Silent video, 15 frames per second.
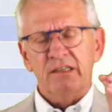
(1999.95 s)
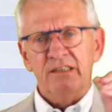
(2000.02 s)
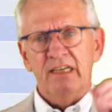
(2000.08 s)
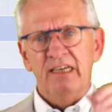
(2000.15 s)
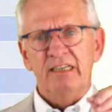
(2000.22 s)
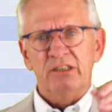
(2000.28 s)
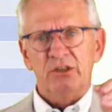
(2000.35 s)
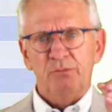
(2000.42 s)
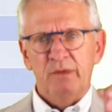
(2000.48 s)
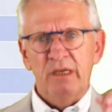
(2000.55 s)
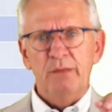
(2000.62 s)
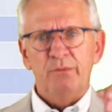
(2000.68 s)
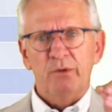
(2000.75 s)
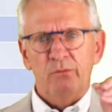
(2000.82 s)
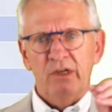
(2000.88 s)
things
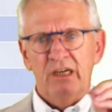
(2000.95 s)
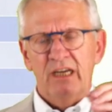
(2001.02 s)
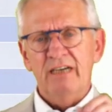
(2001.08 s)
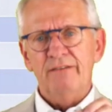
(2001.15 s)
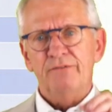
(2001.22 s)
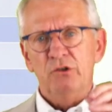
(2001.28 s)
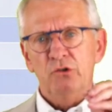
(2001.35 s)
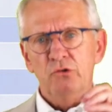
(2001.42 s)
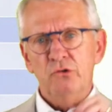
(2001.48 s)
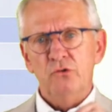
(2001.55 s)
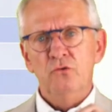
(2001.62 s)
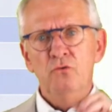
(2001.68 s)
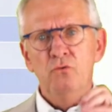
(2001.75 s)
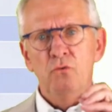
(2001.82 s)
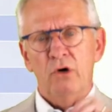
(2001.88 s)
people will have to
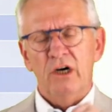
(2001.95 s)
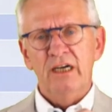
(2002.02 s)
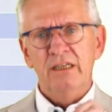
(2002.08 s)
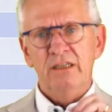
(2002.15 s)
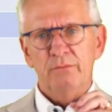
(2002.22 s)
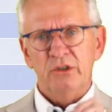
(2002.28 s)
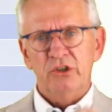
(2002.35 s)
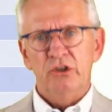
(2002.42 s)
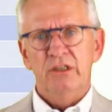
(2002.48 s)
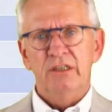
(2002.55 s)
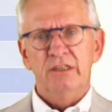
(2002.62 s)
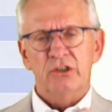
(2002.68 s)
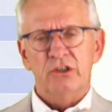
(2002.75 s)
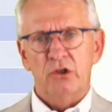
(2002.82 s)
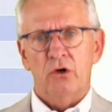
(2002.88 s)
do while the
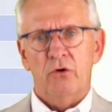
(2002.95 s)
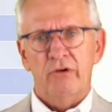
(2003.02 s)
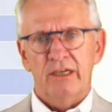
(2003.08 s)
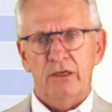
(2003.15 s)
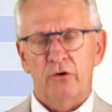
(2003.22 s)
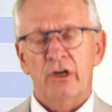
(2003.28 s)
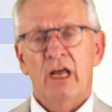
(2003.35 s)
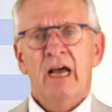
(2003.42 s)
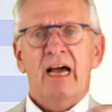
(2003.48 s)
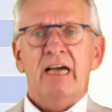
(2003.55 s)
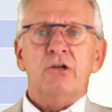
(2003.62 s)
machine is going on.